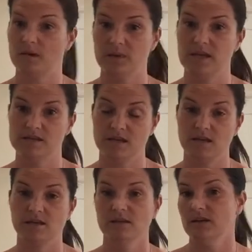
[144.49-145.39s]
that'd be
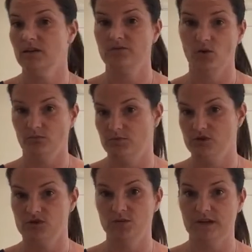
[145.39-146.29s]
easy. If not,
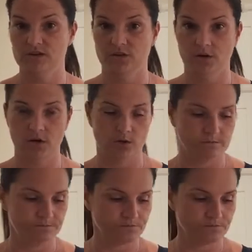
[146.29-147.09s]
just do it as you go along.